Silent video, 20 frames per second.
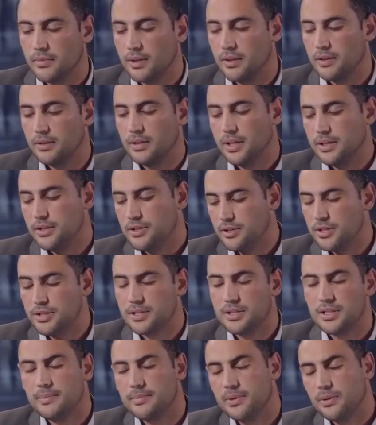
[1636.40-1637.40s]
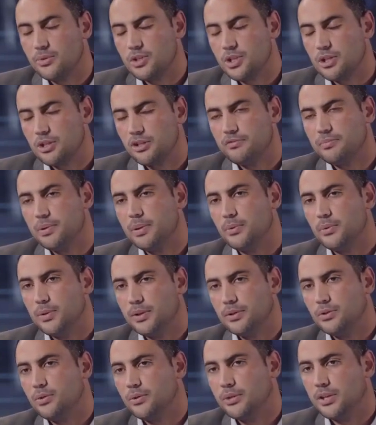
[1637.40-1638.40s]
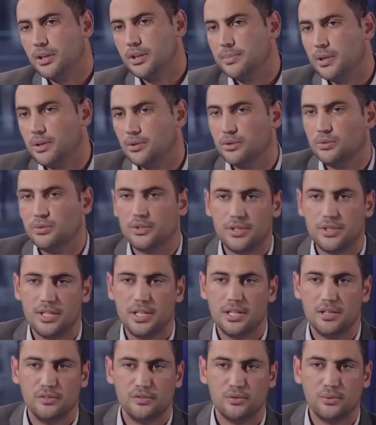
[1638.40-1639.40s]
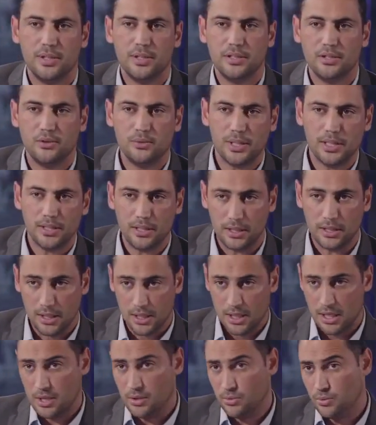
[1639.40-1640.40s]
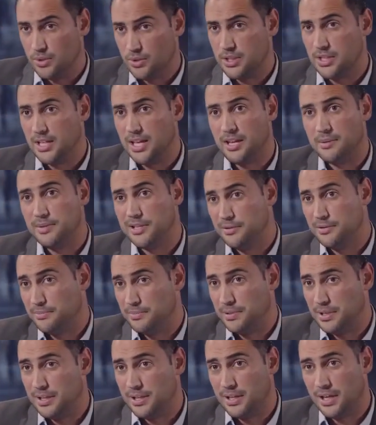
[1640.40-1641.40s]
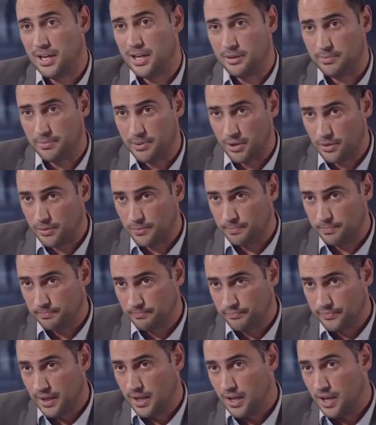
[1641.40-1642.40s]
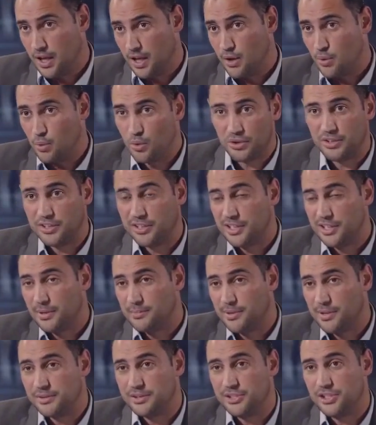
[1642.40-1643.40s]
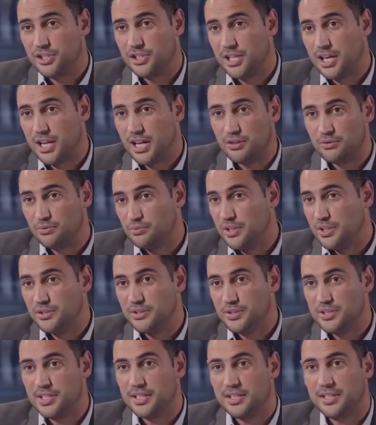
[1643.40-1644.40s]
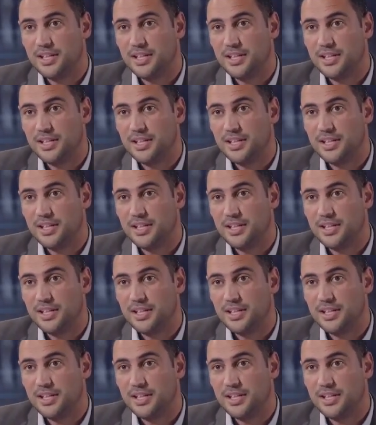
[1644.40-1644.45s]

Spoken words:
Thanks, Chris. Something which a lot of people were talking about towards the end of 2020 was the Airbnb IPO. What do you think about the share, and where do you see it